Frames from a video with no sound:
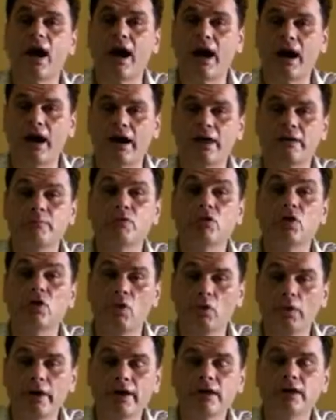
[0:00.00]
I'm
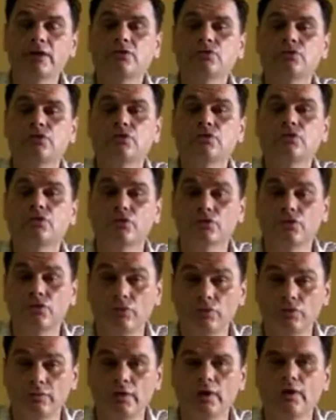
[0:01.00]
going to
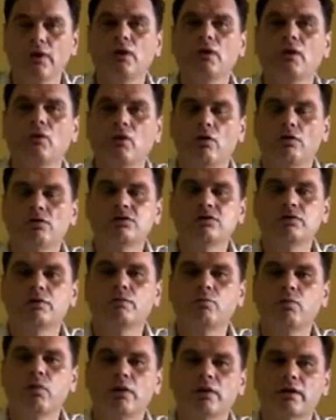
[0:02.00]
do lots
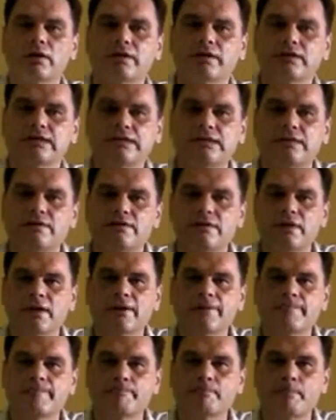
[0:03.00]
of work this
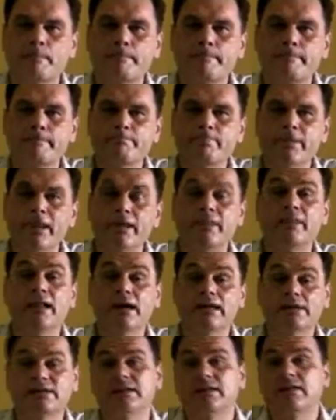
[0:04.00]
evening. And
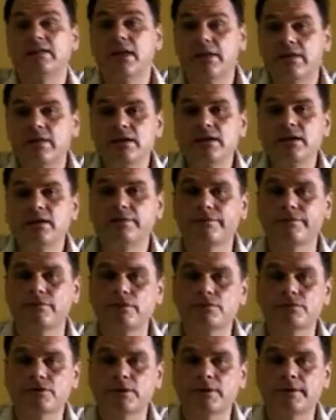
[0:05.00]
that's in the near
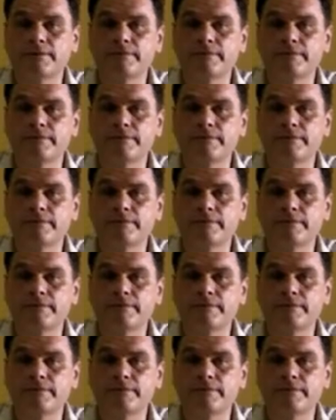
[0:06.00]
future.